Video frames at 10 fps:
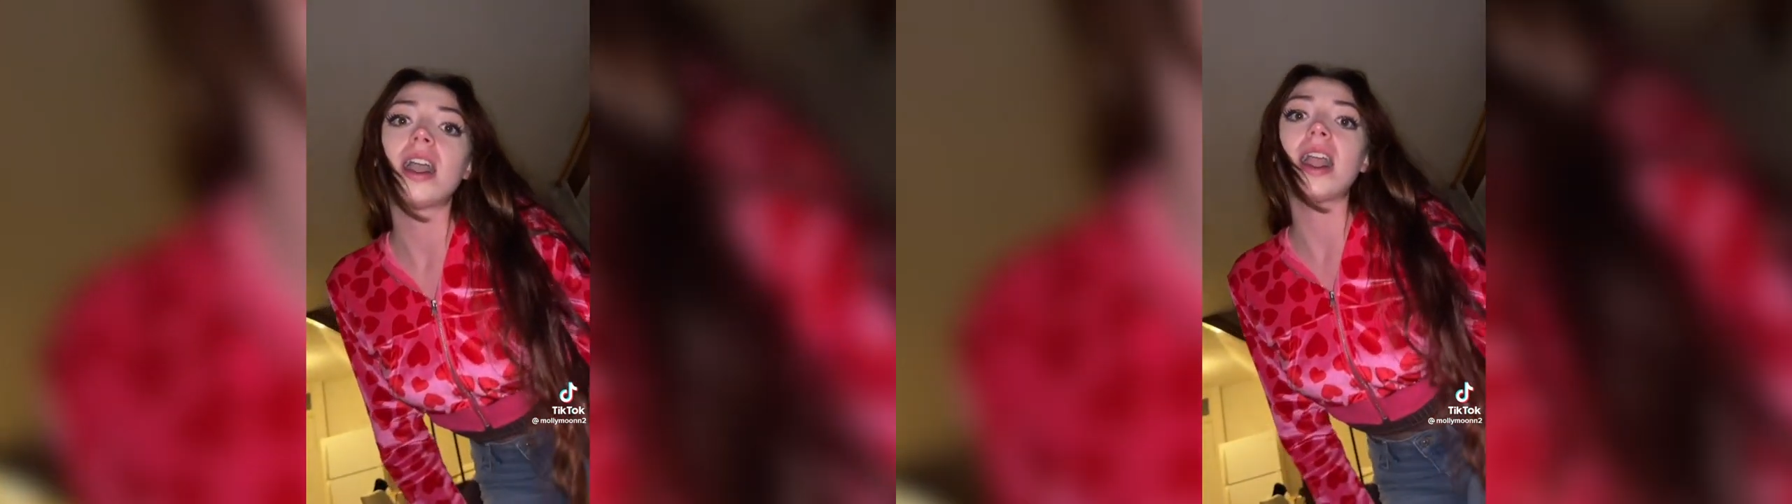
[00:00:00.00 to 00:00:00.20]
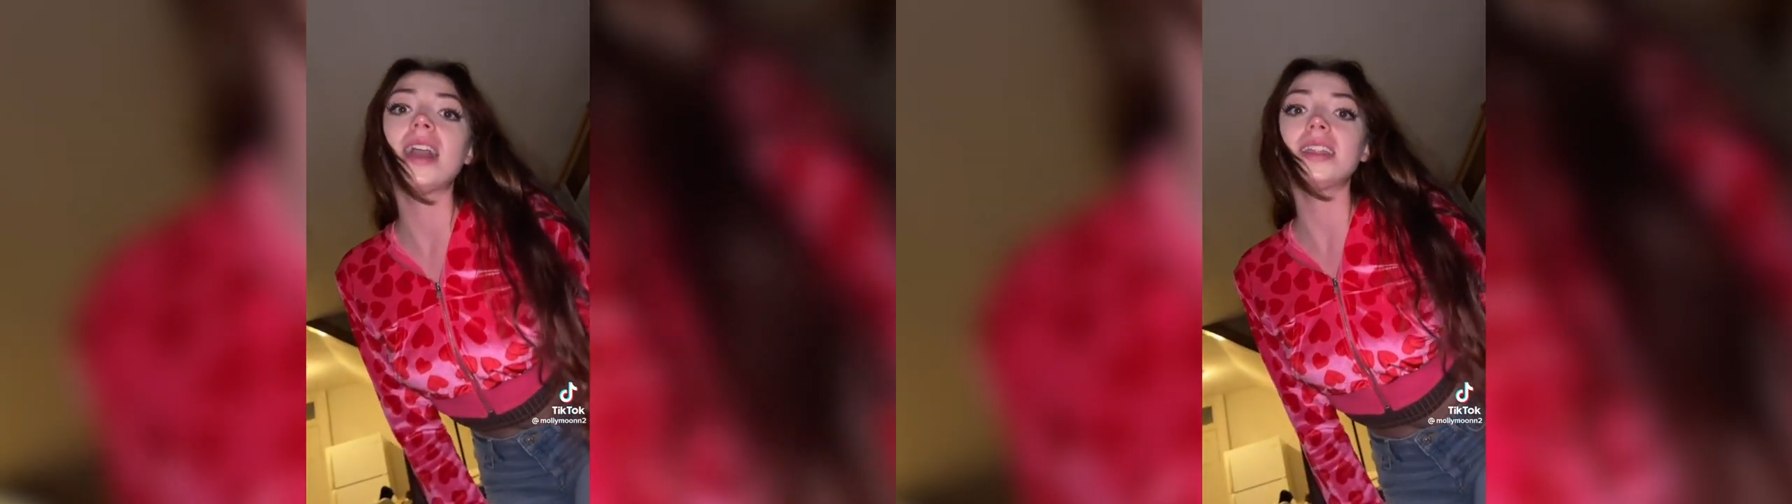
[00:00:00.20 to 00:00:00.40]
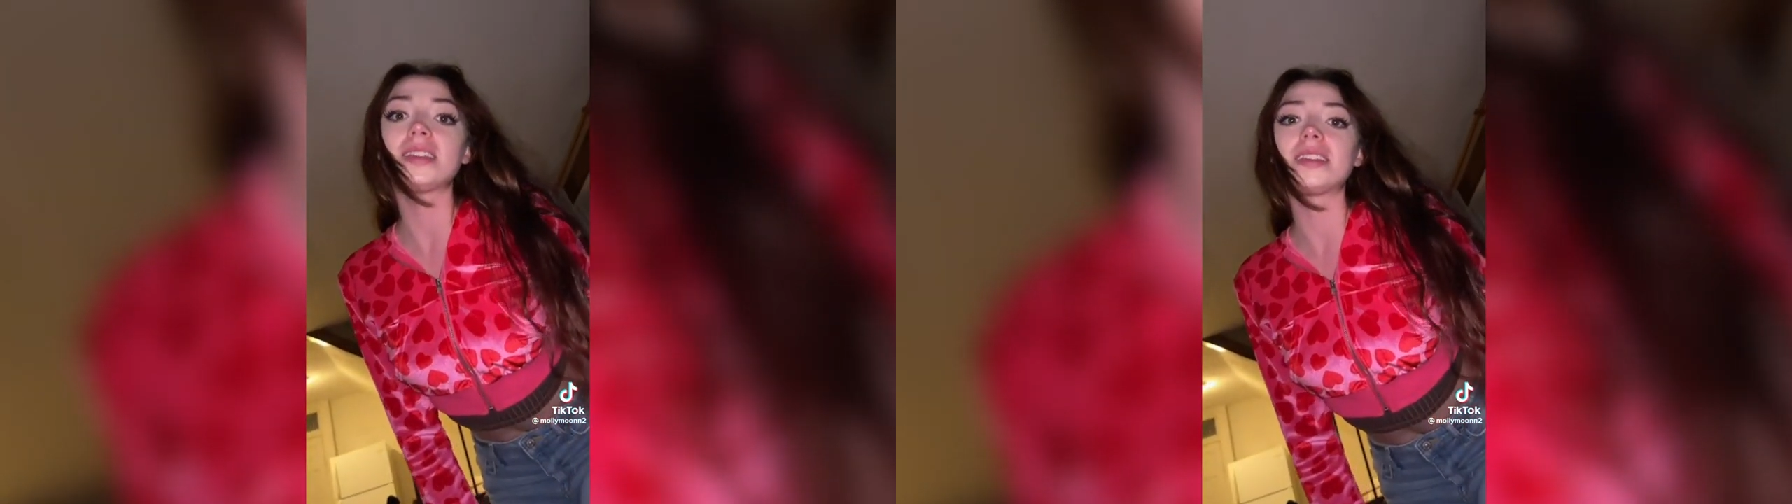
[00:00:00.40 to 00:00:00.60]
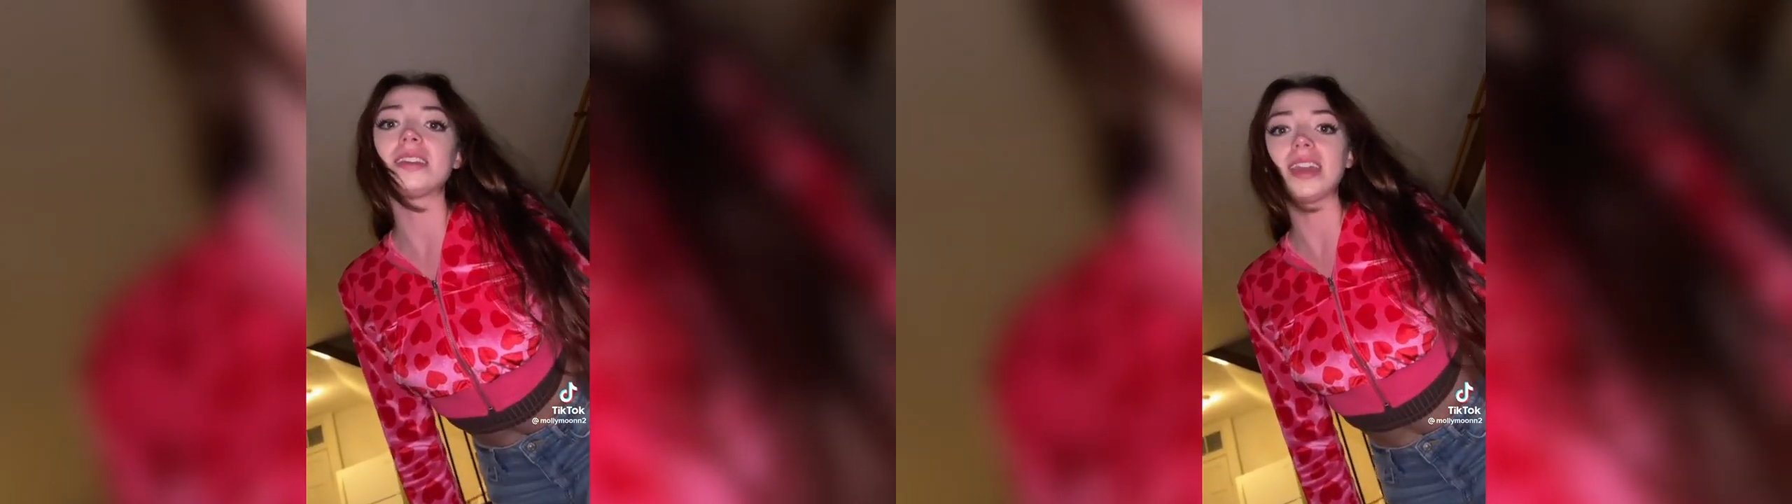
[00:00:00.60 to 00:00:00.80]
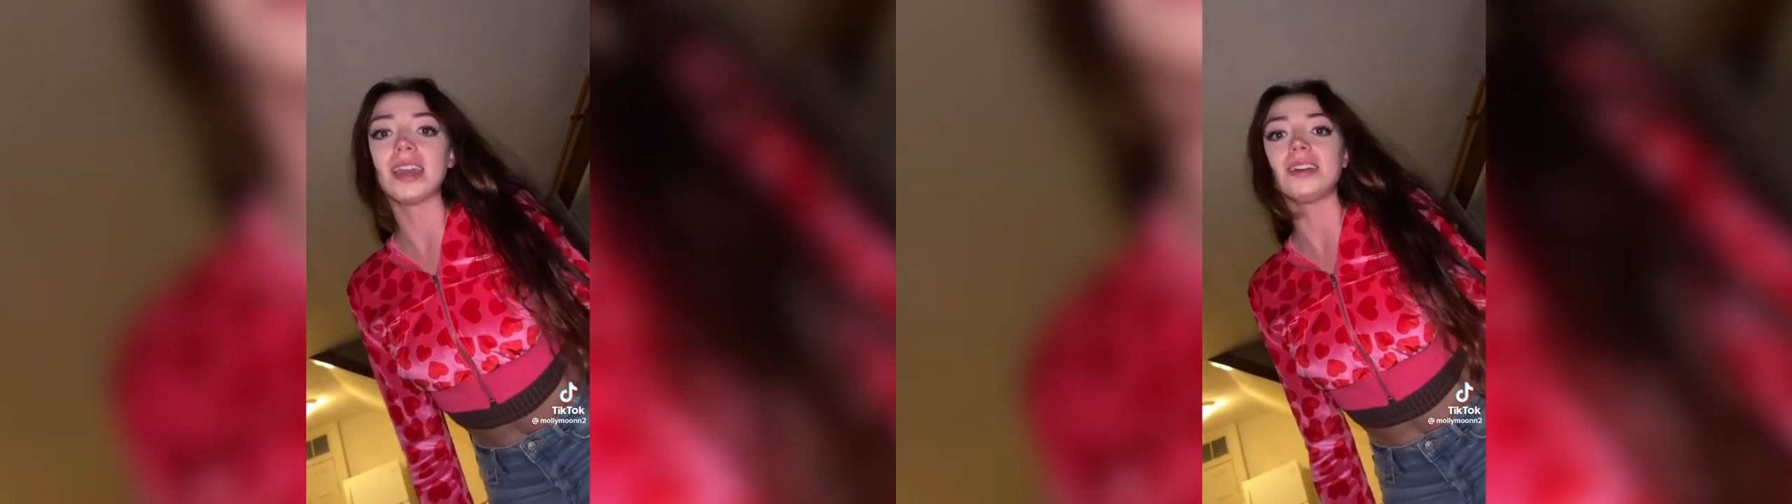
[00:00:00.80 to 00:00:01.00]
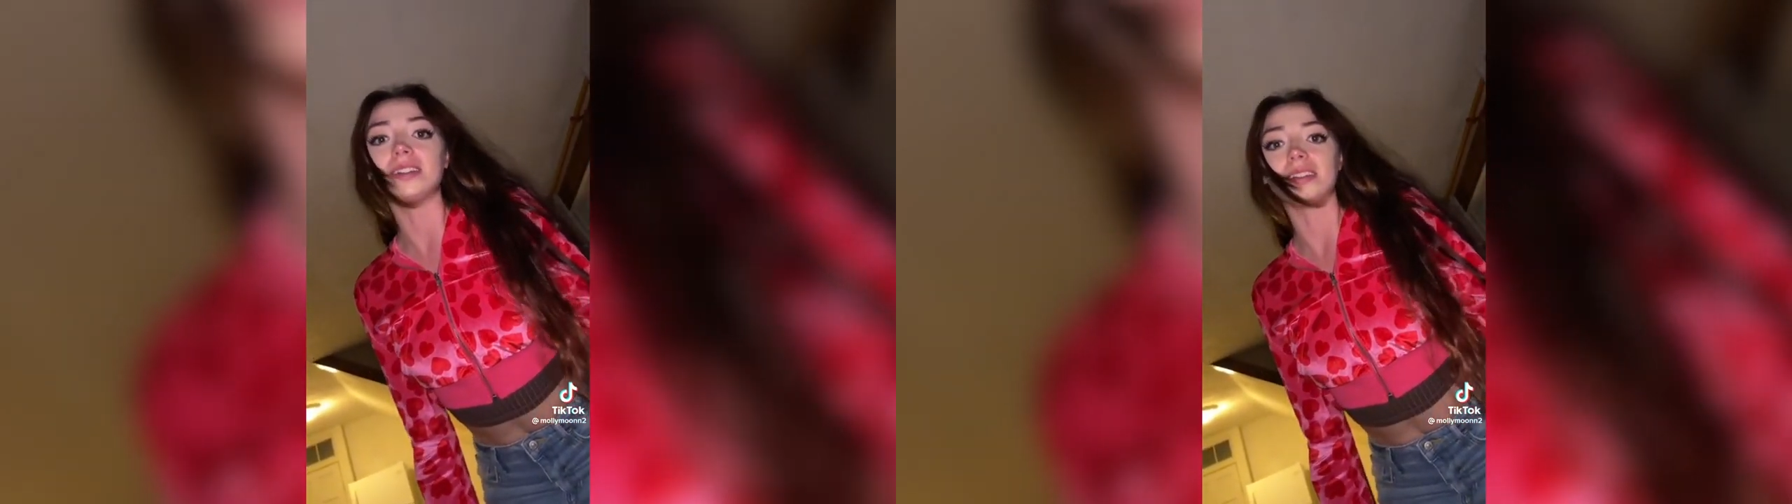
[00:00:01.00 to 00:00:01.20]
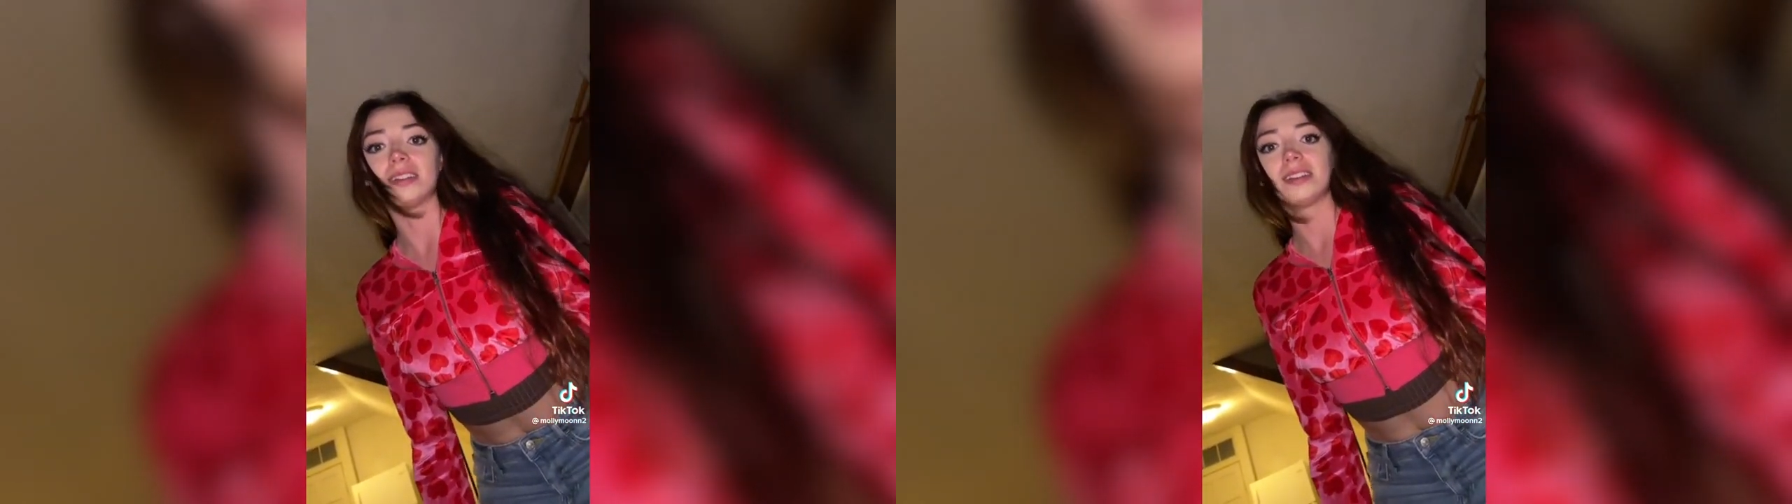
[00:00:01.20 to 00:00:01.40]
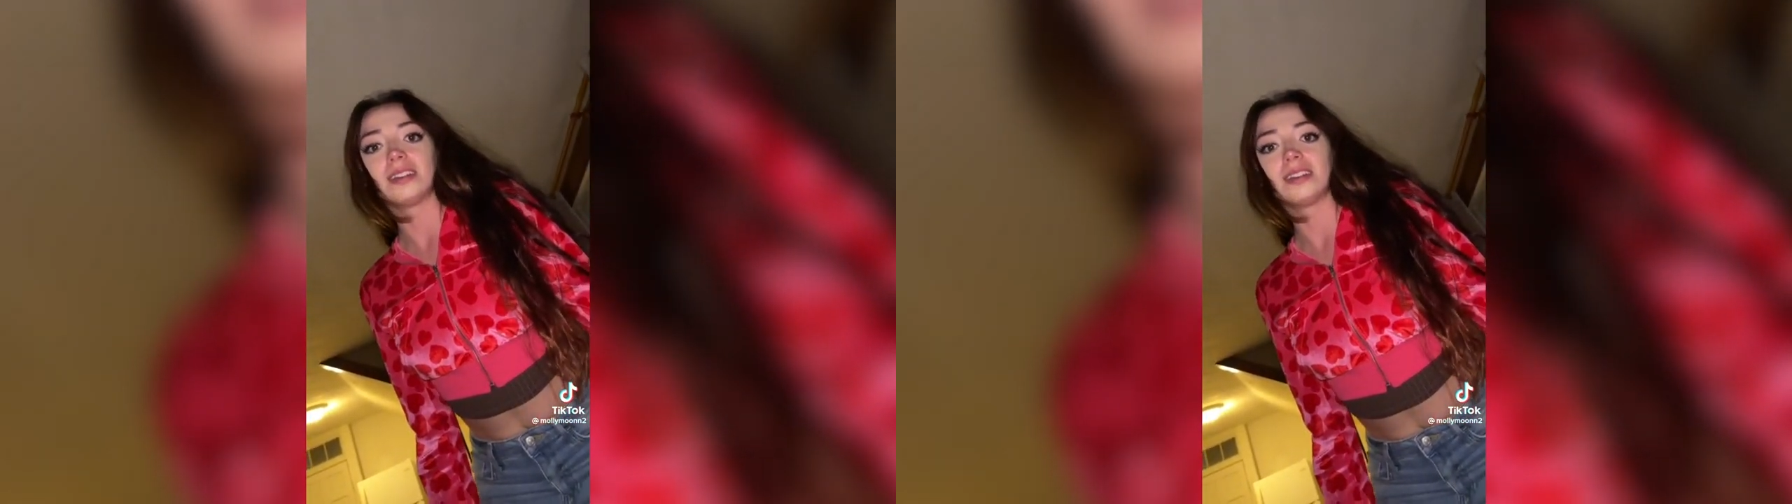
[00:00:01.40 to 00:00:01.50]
I'd kill